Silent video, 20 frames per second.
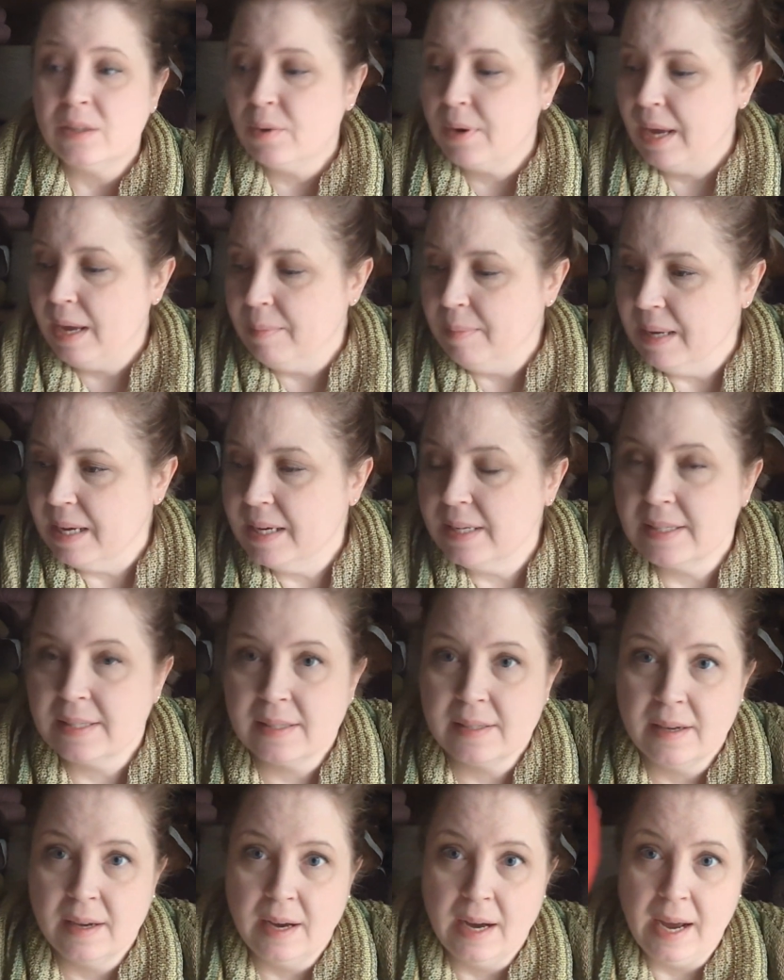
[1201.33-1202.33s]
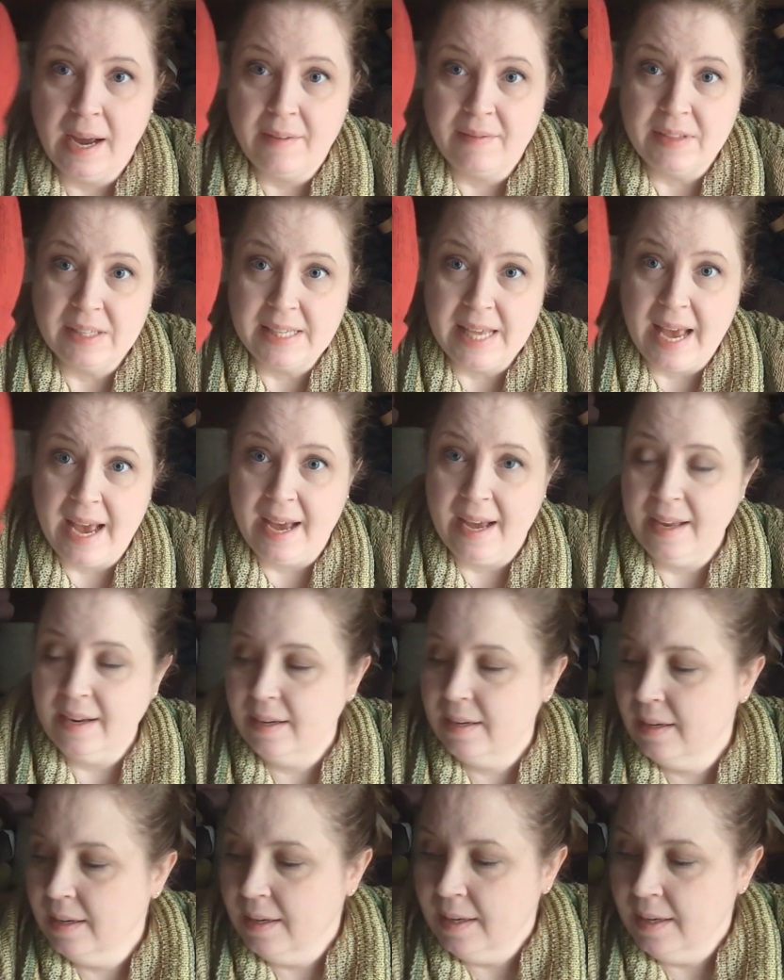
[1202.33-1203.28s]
okay because I have this hat,